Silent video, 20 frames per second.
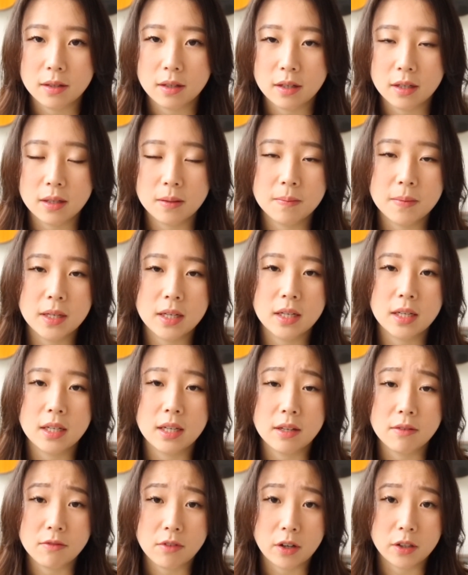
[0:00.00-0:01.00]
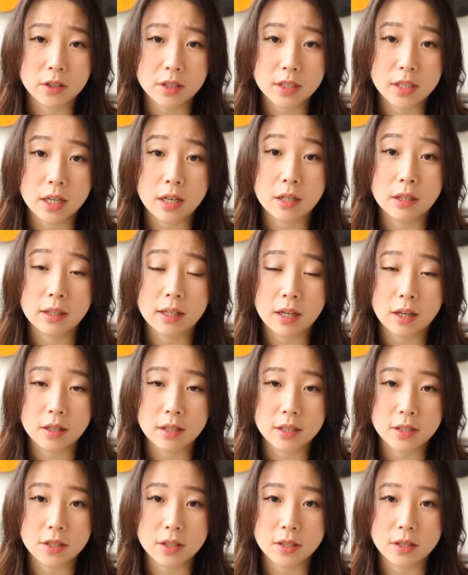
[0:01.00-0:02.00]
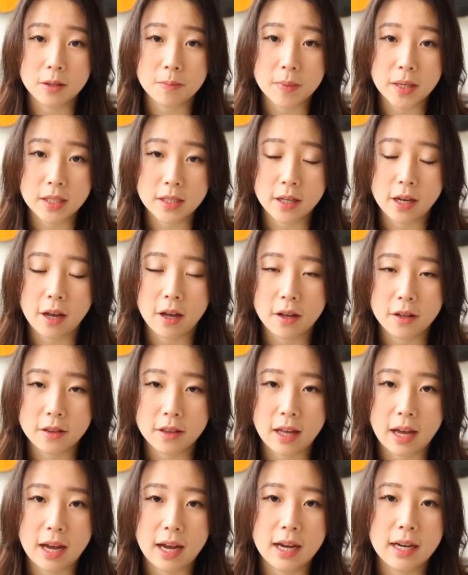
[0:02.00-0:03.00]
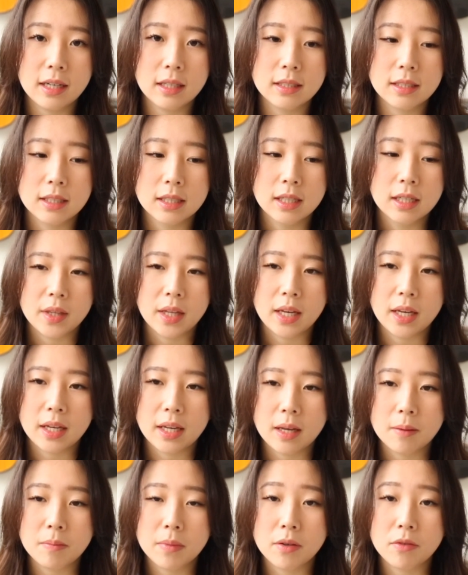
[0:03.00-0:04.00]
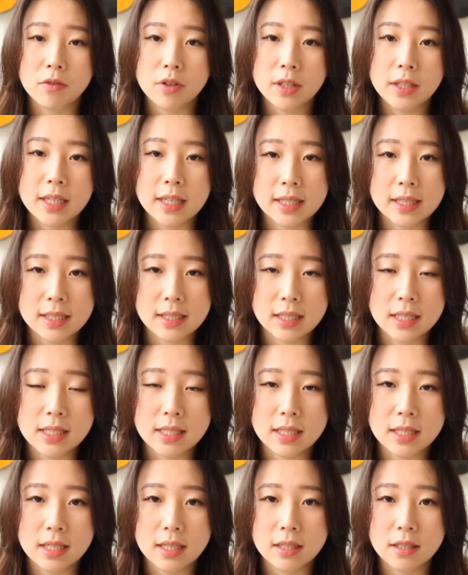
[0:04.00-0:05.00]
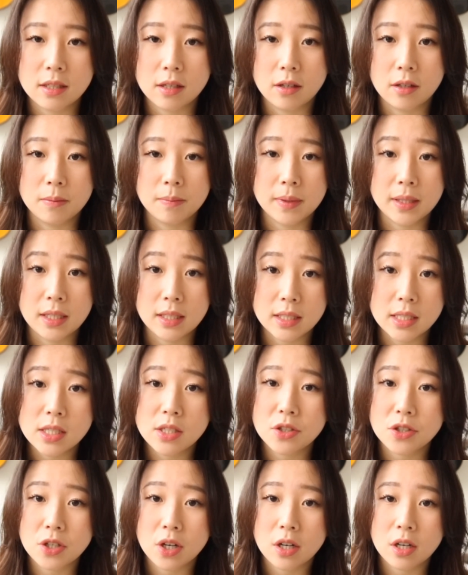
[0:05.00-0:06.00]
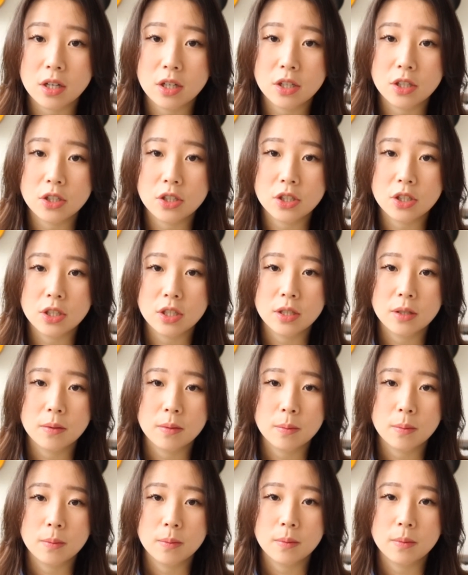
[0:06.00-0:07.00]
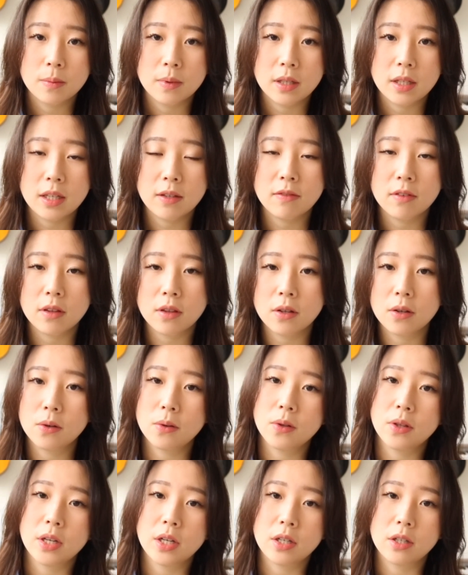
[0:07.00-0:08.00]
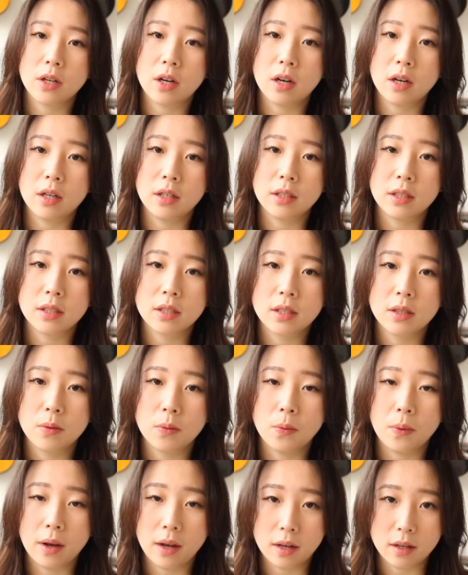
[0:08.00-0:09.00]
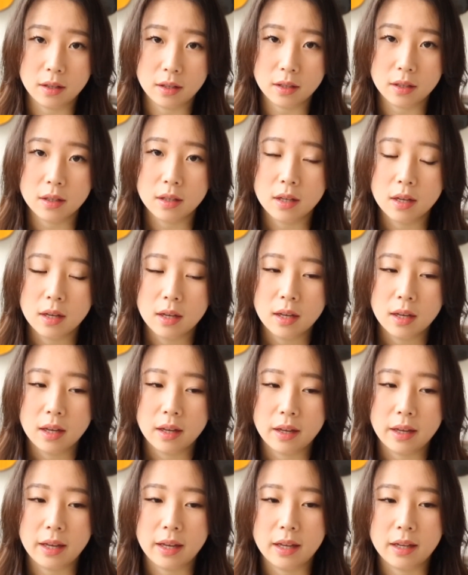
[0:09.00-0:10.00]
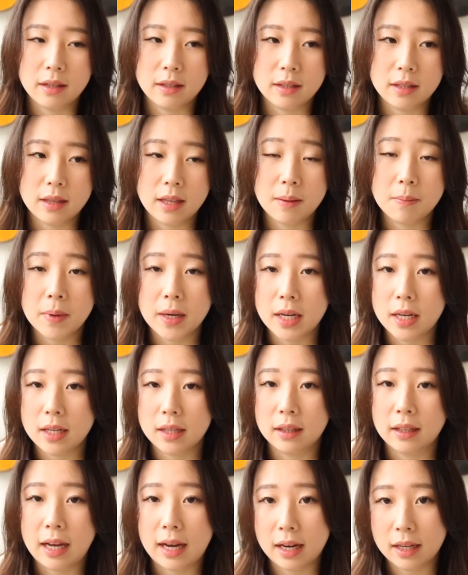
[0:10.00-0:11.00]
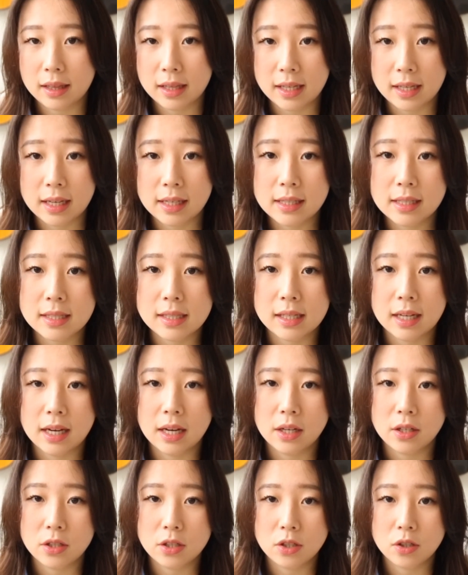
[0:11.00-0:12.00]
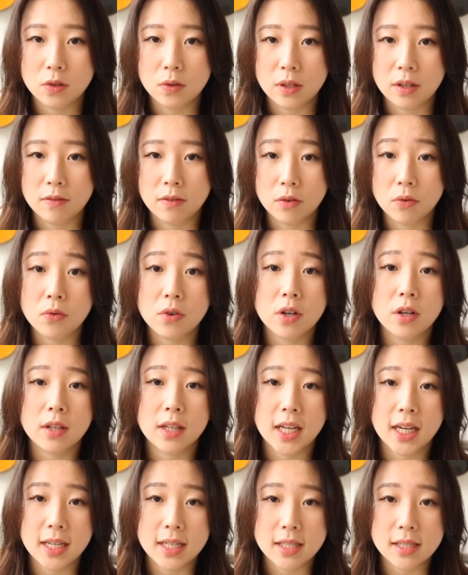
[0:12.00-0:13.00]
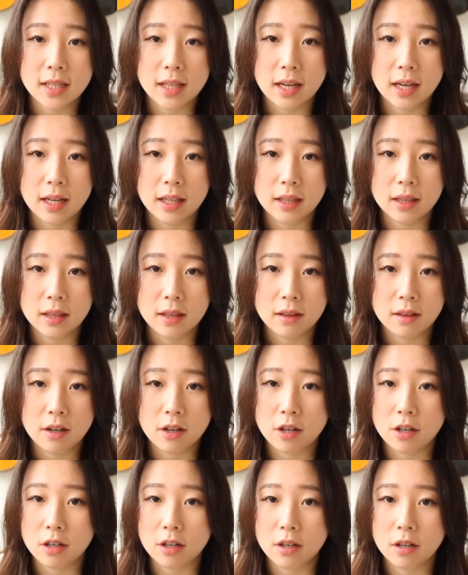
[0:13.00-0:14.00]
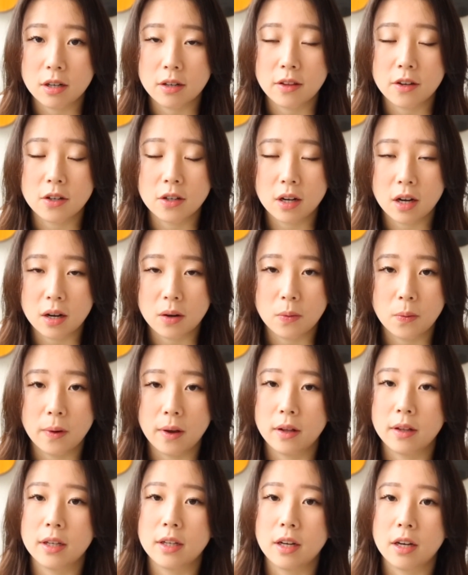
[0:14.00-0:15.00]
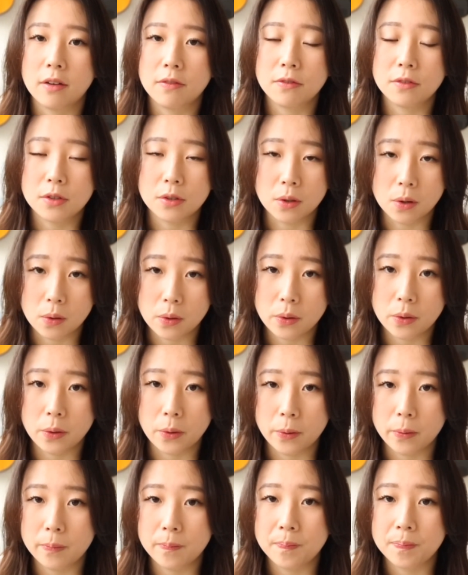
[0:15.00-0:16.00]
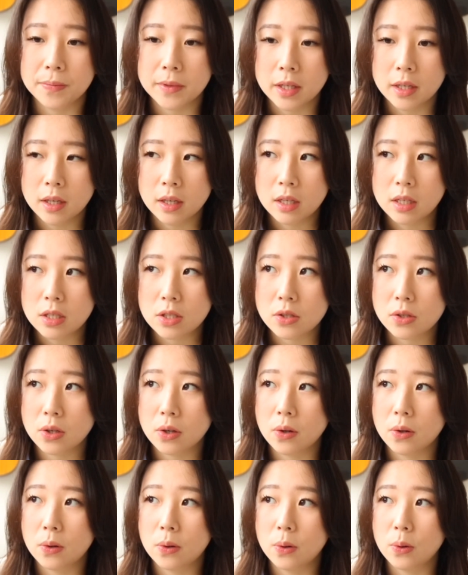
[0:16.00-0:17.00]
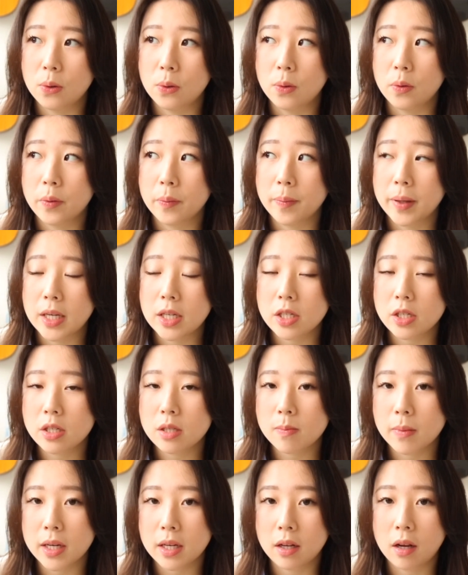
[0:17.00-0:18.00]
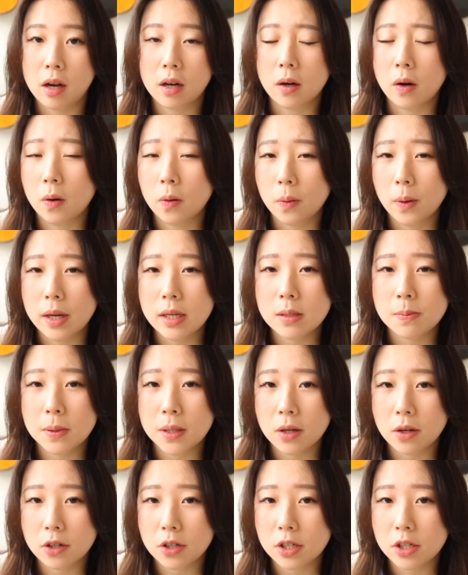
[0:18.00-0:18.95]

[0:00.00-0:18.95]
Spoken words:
admitted involuntarily under the Mental Health Act, they can be really insistent on being discharged even though they're not well, and they might lack the insight to even realize that they're not well enough to go home. So patients might not always be on